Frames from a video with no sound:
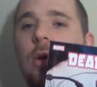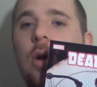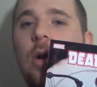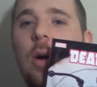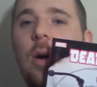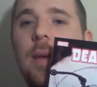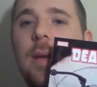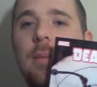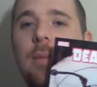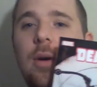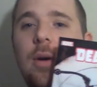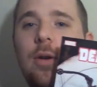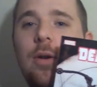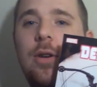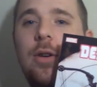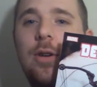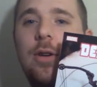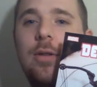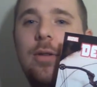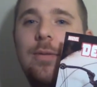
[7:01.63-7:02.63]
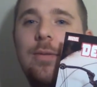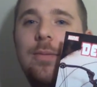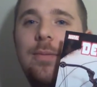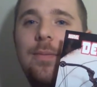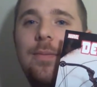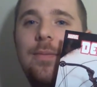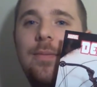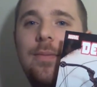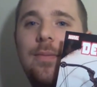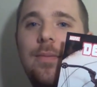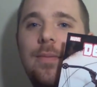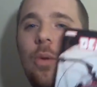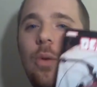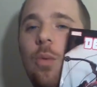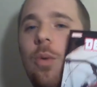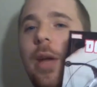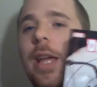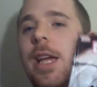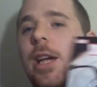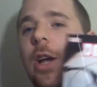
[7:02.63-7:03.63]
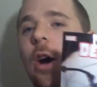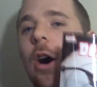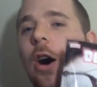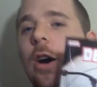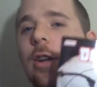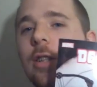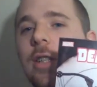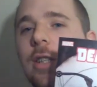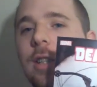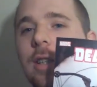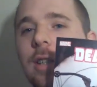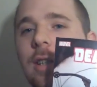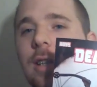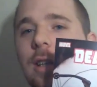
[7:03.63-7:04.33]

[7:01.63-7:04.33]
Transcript: comic book. We got